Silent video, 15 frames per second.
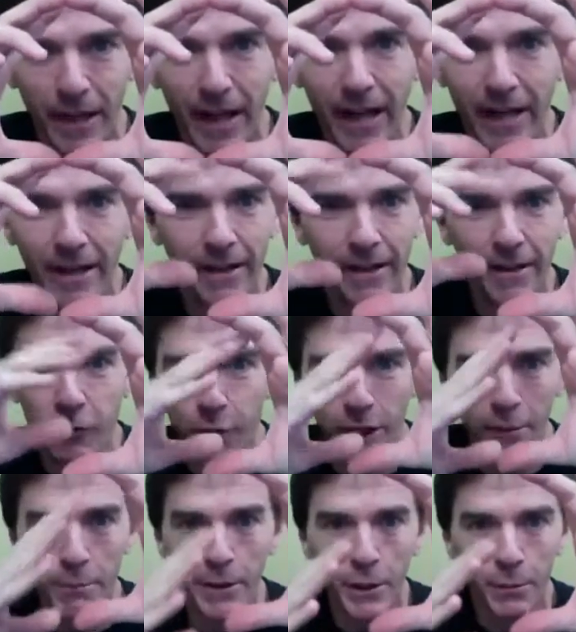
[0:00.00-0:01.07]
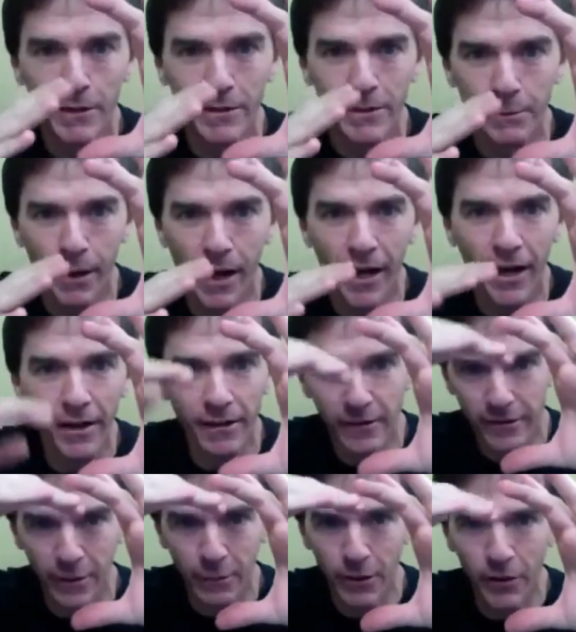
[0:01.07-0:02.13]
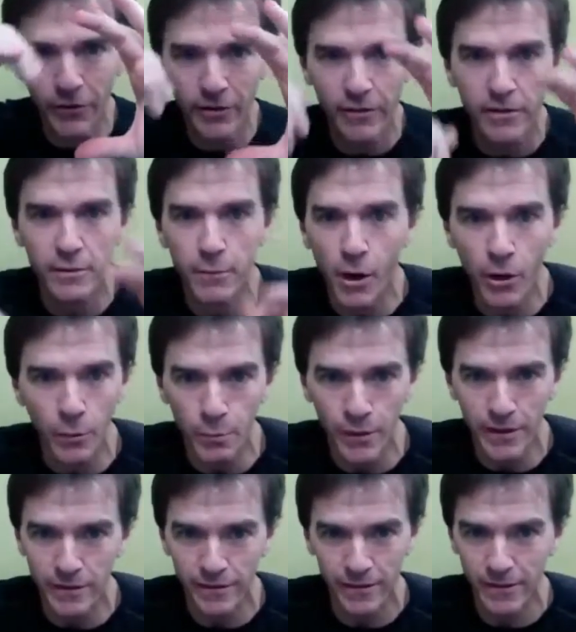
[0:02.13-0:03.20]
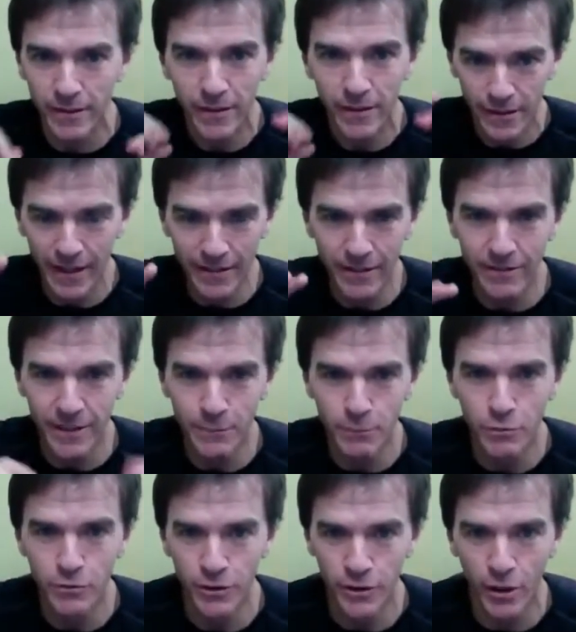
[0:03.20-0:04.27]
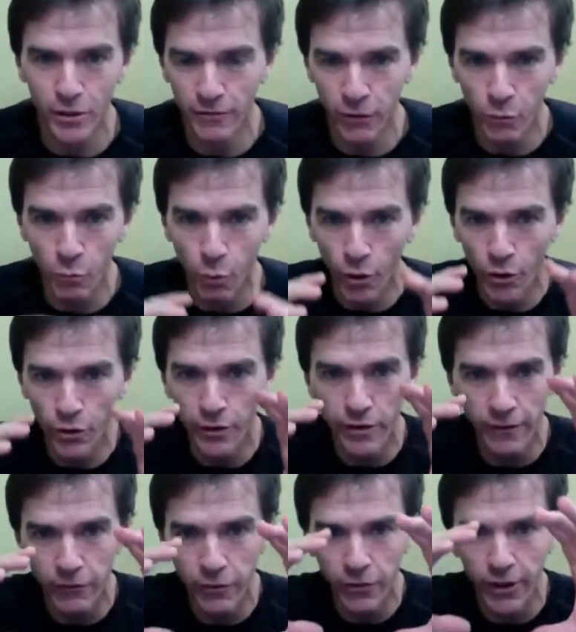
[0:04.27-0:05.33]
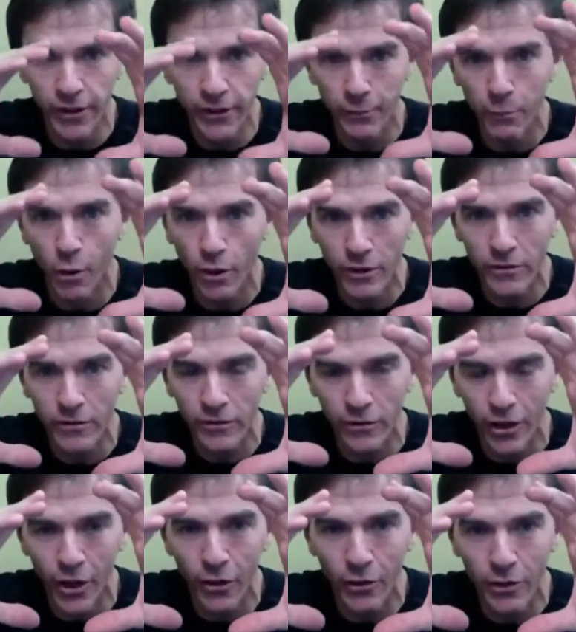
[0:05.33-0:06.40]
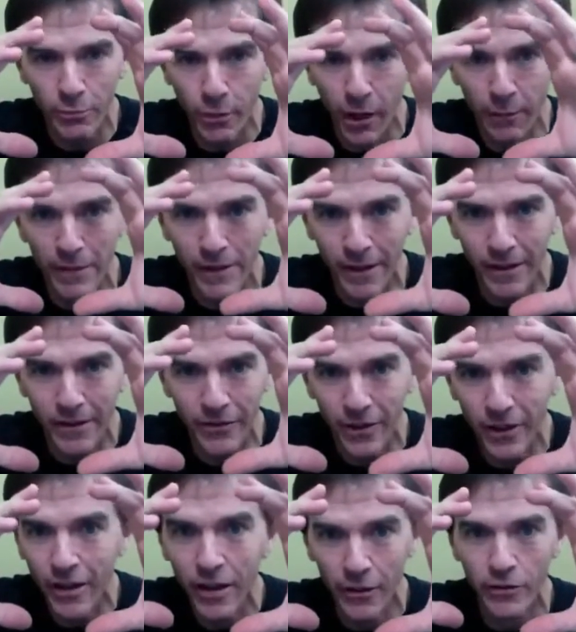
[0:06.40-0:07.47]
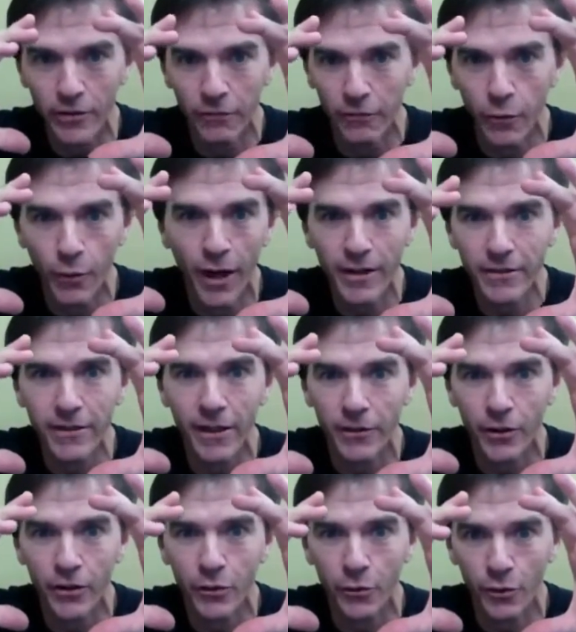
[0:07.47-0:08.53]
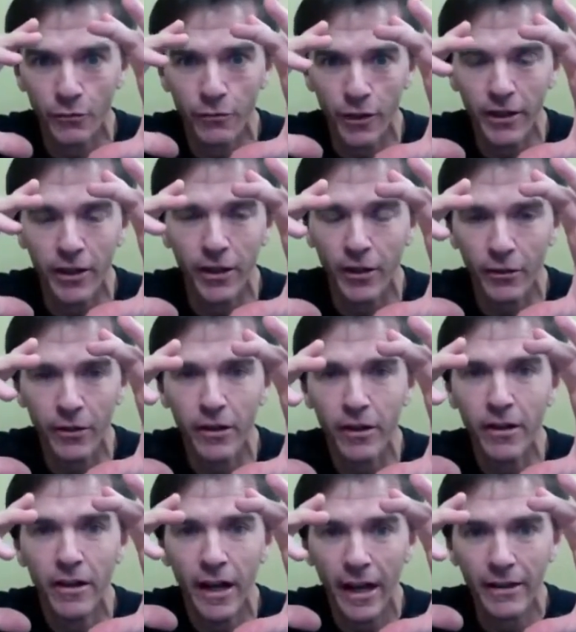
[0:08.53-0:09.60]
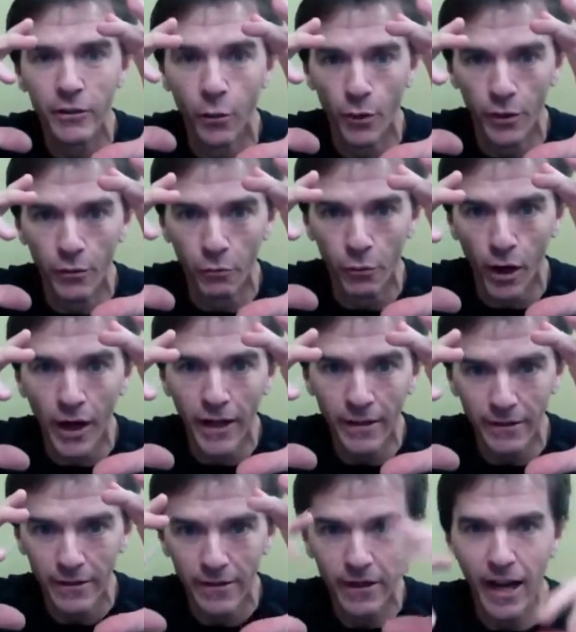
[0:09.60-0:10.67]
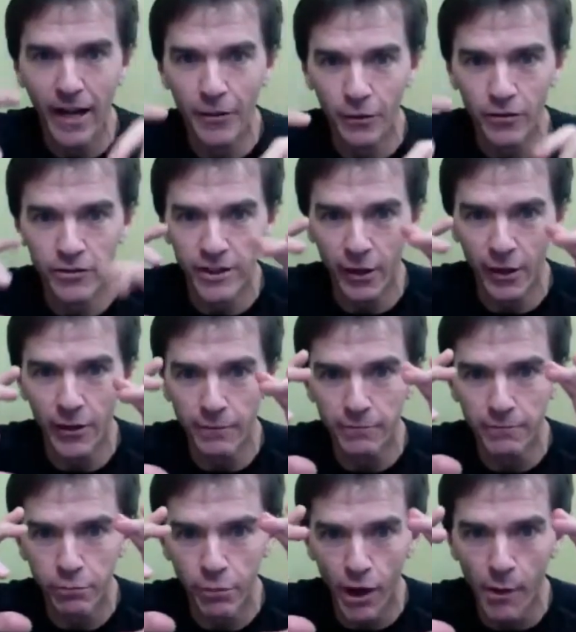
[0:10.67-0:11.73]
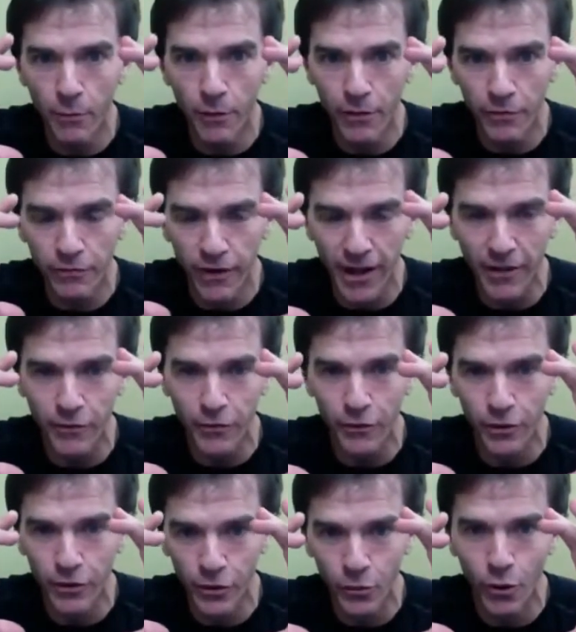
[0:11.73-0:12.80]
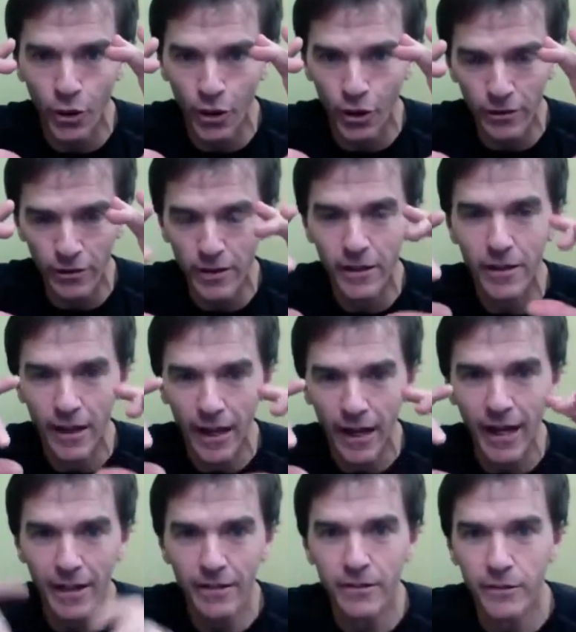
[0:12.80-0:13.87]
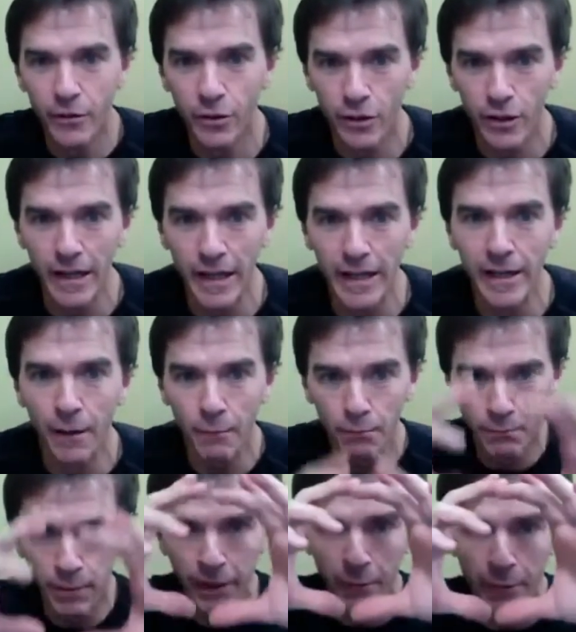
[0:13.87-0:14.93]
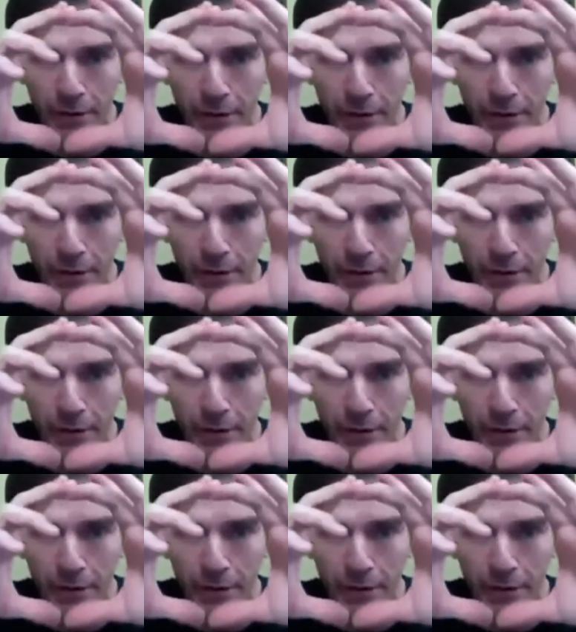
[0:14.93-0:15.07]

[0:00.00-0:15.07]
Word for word: and if you get a bigger piece of the pie, someone else gets a smaller piece. That's as simple as it goes. If you're wondering, if you think your market's slow, it's probably because there's a few agents out there doing video and doing it right, and they're selling properties faster than you are, and they're going to eat up a bigger